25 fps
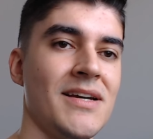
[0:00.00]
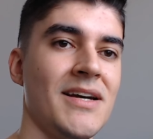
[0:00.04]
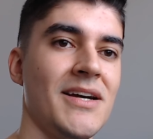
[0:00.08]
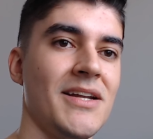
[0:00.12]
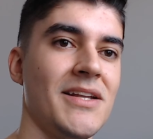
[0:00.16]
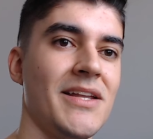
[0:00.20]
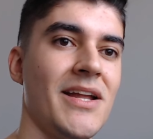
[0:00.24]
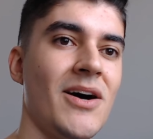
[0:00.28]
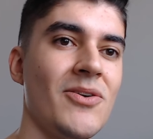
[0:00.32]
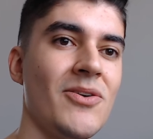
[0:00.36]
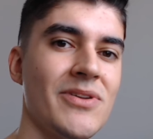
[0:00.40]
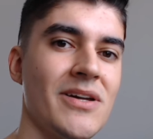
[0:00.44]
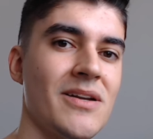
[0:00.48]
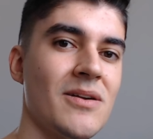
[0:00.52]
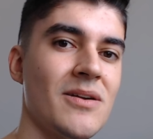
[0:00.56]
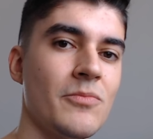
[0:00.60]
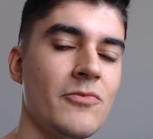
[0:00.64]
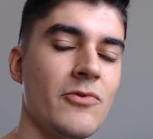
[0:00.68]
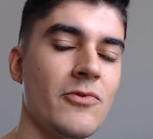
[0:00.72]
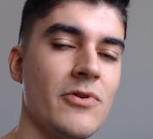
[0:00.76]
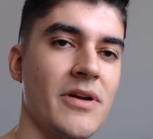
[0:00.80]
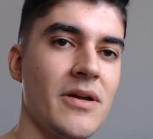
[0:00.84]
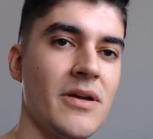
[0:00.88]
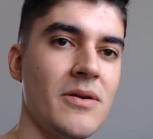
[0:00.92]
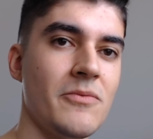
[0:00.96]
Now that I'm
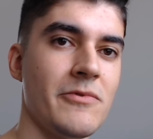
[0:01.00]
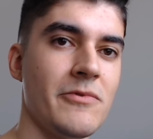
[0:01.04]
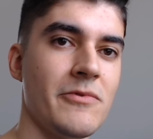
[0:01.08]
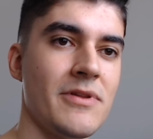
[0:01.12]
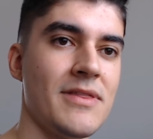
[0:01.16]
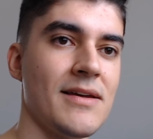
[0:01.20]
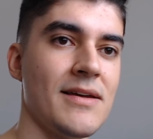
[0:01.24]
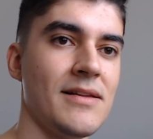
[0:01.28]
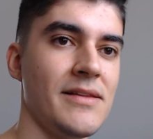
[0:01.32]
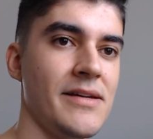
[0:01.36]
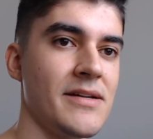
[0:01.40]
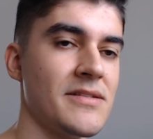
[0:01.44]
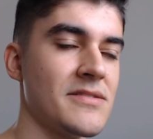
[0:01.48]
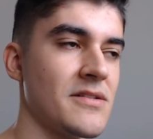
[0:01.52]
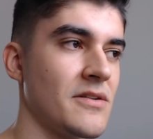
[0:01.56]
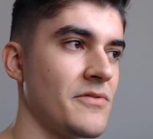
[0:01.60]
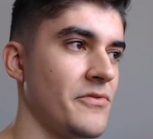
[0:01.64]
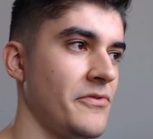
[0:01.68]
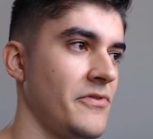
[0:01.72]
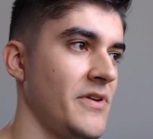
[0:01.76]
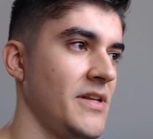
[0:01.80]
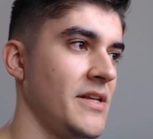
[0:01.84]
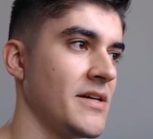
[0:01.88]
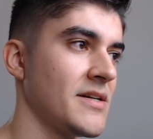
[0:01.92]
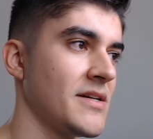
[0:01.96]
working with Elixir and
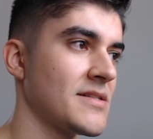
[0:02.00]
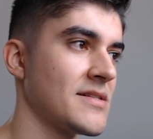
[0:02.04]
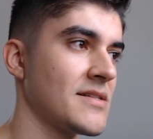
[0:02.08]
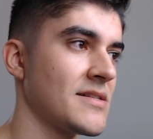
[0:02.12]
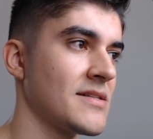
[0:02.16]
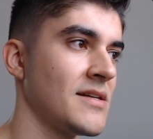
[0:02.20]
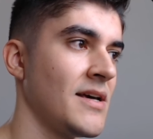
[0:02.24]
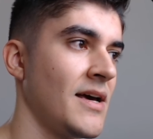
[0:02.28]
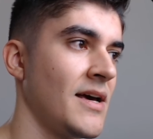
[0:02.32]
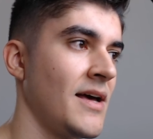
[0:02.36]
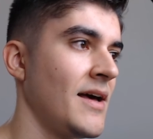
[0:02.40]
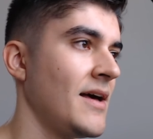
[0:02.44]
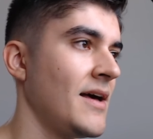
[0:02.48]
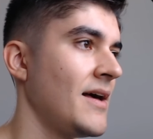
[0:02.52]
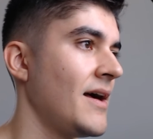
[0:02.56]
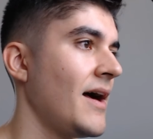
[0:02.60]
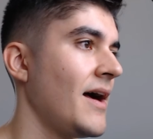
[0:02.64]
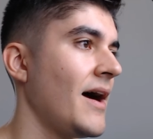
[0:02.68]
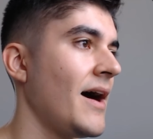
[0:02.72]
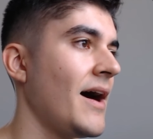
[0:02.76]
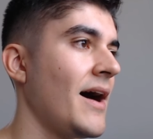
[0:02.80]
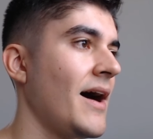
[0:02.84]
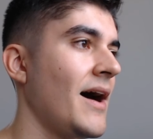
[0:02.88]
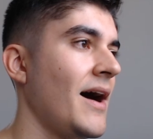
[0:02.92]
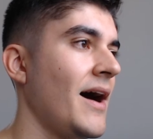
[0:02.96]
Phoenix,
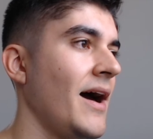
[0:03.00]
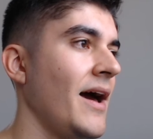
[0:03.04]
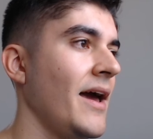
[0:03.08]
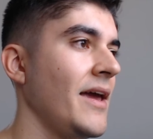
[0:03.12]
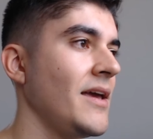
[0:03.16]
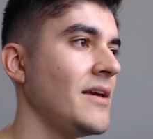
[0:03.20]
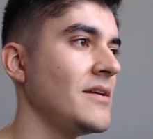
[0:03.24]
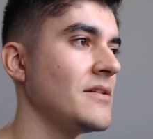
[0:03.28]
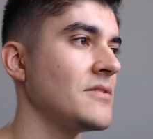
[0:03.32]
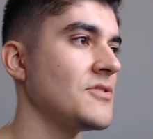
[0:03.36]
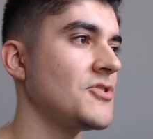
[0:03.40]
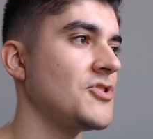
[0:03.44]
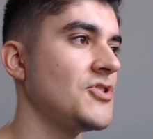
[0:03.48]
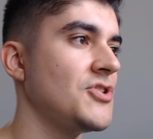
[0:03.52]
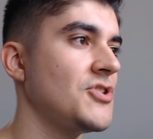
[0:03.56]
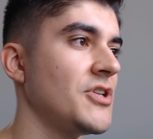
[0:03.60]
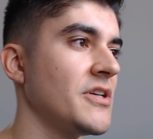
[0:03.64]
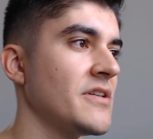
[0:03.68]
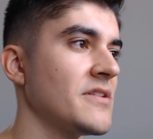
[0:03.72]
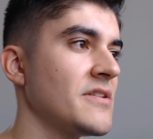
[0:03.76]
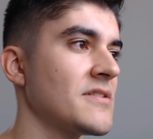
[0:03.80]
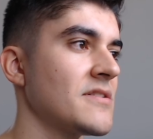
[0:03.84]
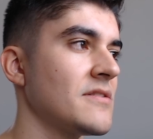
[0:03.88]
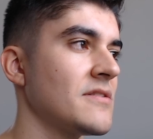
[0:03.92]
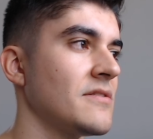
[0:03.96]
I
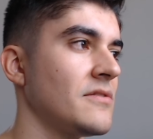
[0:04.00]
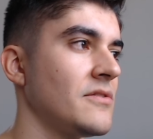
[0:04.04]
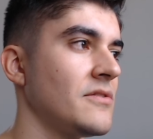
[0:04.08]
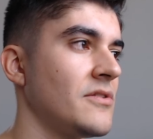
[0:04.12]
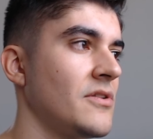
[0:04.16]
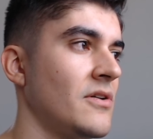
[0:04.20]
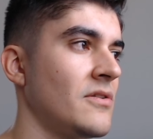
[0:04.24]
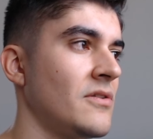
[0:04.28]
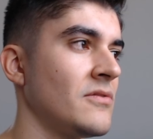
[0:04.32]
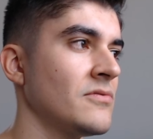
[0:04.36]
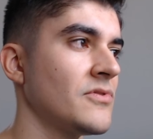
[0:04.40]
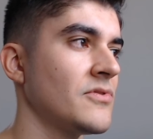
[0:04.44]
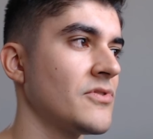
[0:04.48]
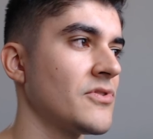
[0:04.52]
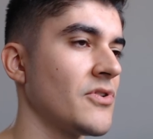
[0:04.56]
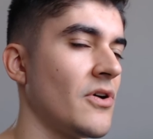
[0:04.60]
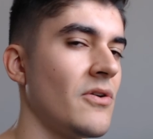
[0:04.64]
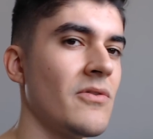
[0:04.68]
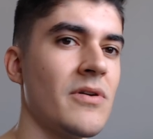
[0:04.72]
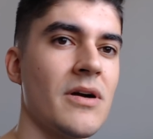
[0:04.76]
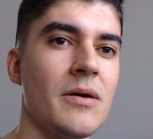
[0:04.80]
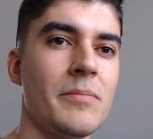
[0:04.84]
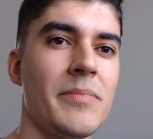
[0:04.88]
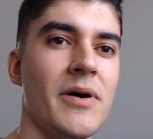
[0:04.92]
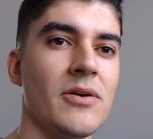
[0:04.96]
just don't
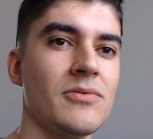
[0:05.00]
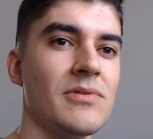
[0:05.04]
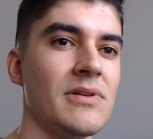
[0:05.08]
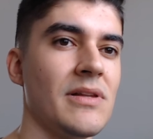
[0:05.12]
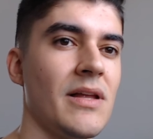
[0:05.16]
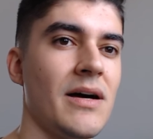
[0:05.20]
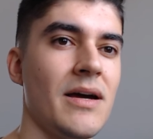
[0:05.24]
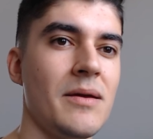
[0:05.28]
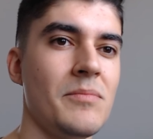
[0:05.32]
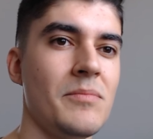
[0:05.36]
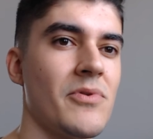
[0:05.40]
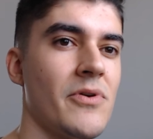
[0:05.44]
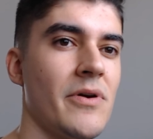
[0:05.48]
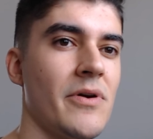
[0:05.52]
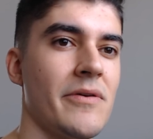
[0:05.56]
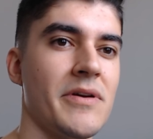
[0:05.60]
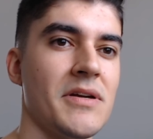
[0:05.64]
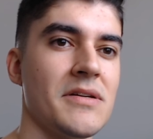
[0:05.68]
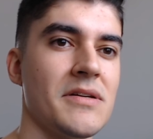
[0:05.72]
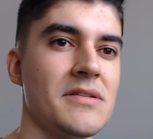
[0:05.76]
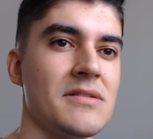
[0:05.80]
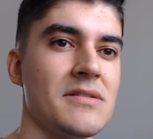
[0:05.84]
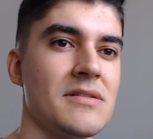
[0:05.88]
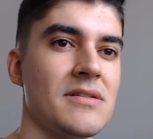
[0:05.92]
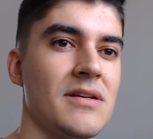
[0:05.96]
talk about
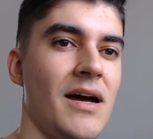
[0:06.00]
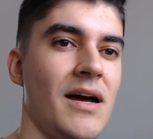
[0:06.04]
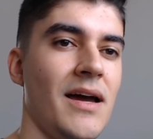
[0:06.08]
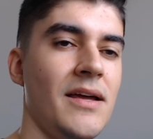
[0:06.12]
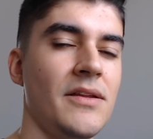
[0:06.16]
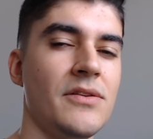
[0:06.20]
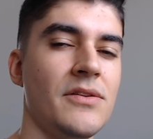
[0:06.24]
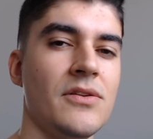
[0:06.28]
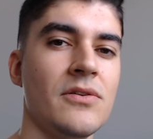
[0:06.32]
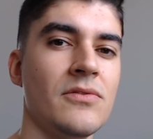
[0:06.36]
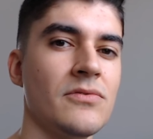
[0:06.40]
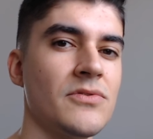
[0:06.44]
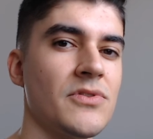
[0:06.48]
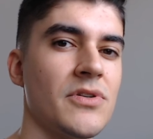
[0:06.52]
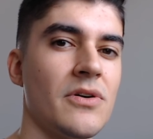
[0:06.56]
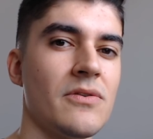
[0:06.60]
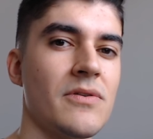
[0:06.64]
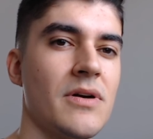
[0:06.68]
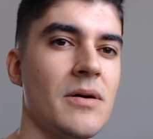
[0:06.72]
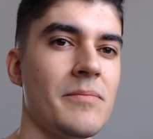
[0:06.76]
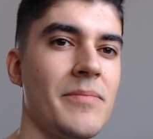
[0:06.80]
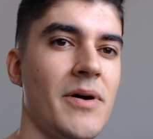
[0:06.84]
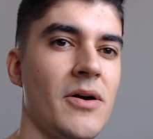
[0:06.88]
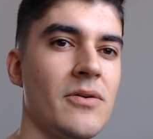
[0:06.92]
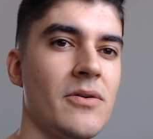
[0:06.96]
libraries. I don't talk
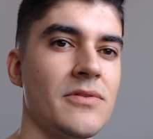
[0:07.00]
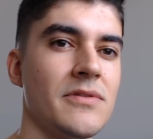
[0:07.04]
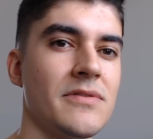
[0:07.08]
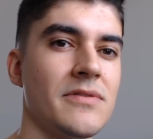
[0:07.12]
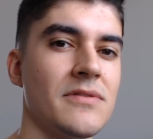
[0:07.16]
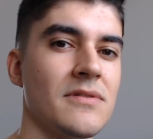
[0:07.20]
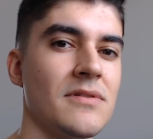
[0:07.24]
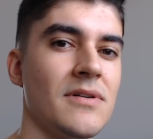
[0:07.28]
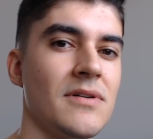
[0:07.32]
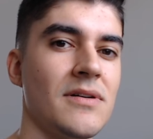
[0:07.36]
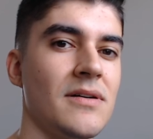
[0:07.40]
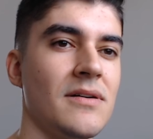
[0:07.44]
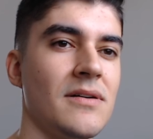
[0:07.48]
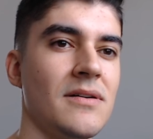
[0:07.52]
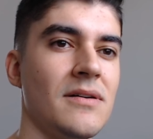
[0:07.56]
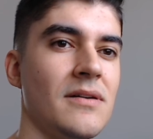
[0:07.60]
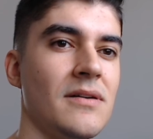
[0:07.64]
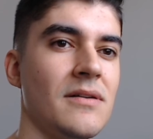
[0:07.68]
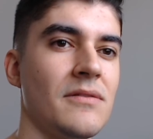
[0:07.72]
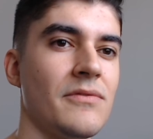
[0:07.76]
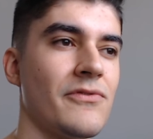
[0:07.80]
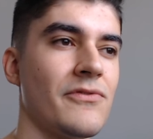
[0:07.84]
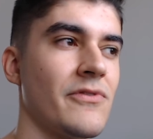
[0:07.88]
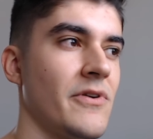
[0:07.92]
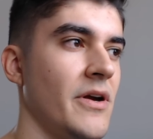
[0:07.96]
about
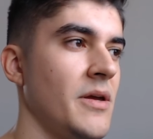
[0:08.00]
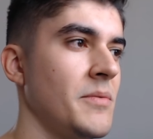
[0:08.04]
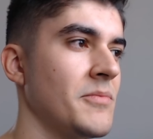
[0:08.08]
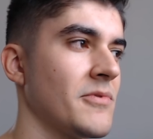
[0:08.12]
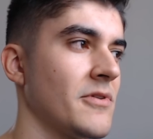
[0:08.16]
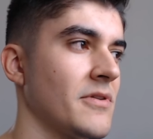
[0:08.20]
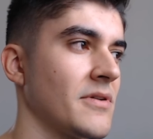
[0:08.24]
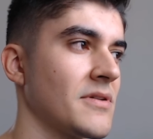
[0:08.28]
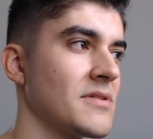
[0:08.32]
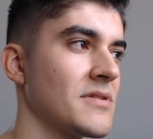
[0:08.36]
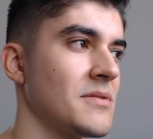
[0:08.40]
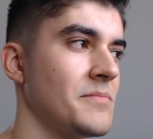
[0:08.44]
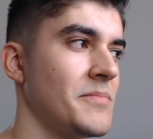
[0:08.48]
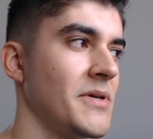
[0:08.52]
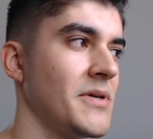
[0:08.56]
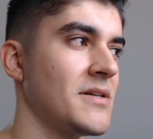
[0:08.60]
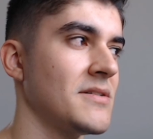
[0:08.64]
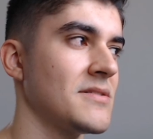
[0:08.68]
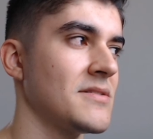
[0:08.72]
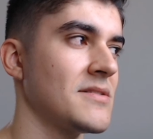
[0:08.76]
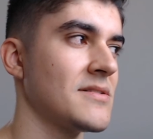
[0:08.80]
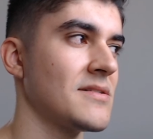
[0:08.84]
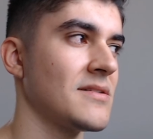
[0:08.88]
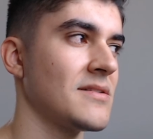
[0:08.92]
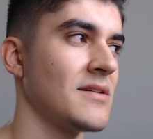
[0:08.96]
frameworks
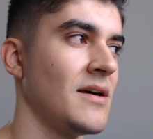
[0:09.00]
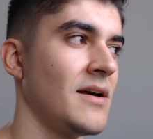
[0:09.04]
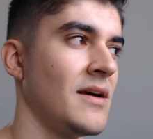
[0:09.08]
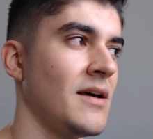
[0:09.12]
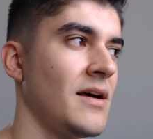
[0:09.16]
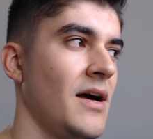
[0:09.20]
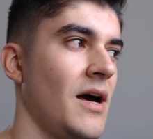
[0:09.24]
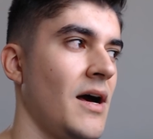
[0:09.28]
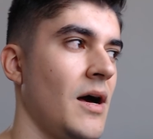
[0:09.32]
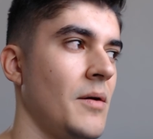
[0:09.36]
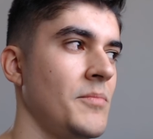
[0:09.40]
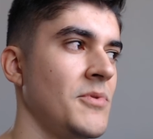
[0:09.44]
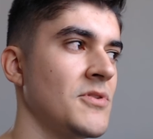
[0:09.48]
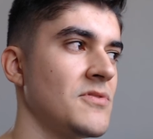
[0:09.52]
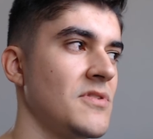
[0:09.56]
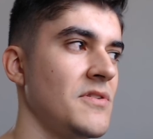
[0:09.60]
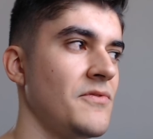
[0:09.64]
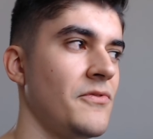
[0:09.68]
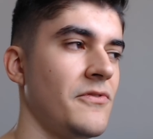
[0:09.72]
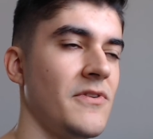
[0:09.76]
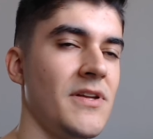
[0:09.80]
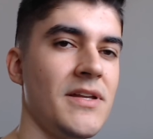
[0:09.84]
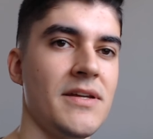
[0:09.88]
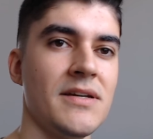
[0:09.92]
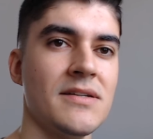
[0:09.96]
because I'm using
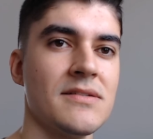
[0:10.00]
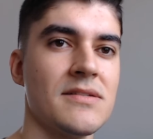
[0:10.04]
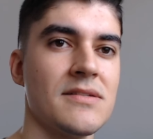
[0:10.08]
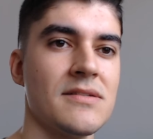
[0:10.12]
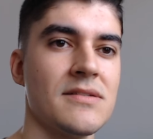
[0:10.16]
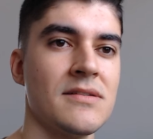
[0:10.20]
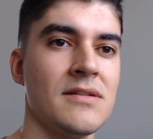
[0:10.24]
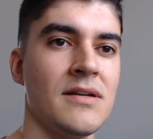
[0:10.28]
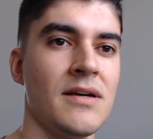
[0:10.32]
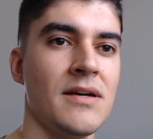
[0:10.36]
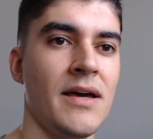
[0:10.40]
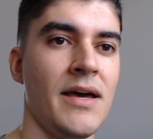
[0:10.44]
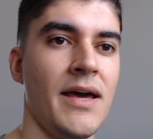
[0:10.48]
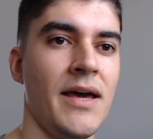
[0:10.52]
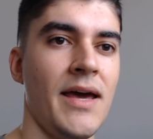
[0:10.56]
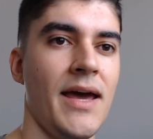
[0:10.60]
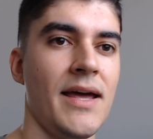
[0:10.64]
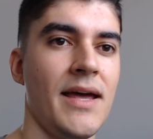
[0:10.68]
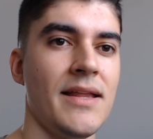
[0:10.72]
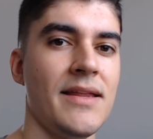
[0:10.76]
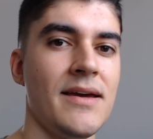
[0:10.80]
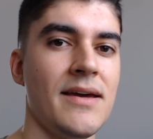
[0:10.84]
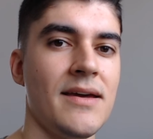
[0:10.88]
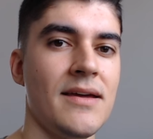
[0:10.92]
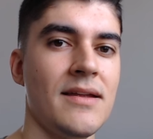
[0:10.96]
Phoenix
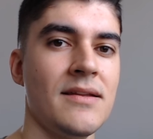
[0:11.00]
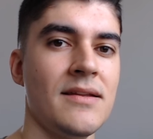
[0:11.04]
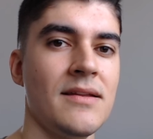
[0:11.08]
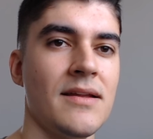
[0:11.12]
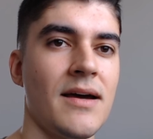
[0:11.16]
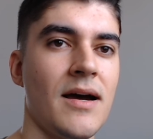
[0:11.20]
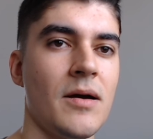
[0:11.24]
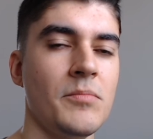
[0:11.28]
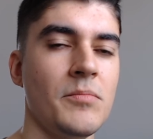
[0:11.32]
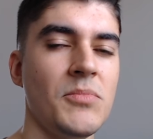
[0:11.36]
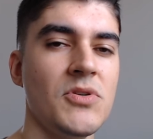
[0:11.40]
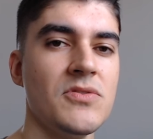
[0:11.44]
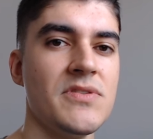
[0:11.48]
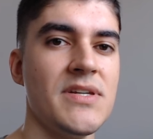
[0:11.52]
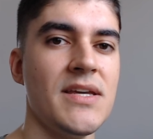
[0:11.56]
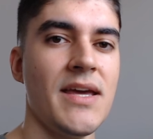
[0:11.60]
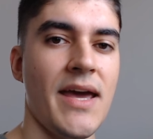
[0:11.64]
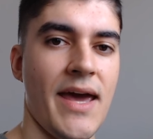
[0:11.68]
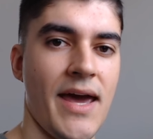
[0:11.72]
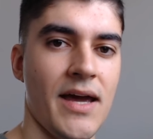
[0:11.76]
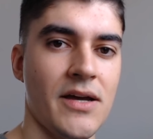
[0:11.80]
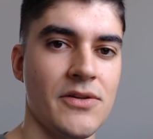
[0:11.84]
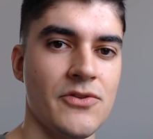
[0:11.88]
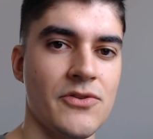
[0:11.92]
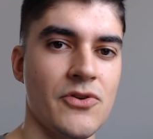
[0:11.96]
and then I'm using
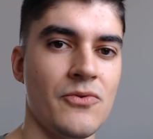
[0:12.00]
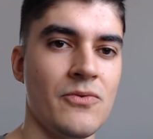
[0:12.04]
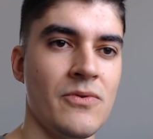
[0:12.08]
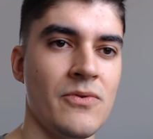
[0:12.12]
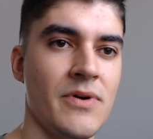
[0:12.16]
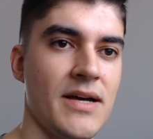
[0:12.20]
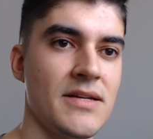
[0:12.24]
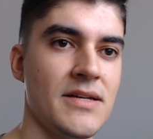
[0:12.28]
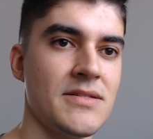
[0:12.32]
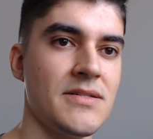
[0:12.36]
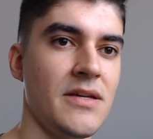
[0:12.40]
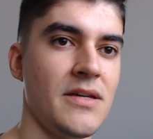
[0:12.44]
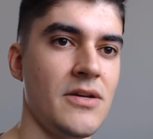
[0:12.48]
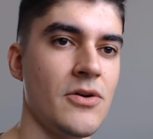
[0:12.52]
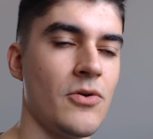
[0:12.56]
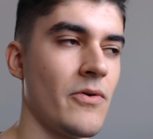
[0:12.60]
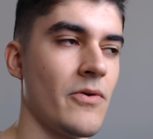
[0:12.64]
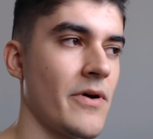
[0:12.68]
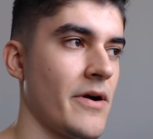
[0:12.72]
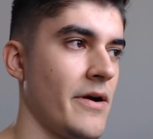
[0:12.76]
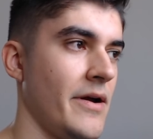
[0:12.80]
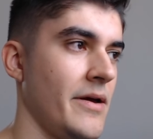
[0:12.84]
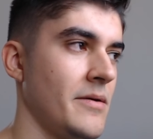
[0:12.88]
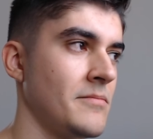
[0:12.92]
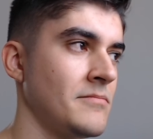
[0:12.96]
Ecto as the
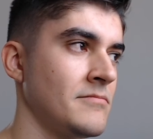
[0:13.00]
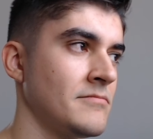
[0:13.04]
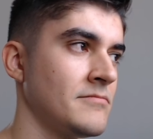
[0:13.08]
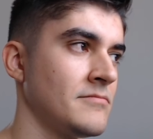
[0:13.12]
ORM.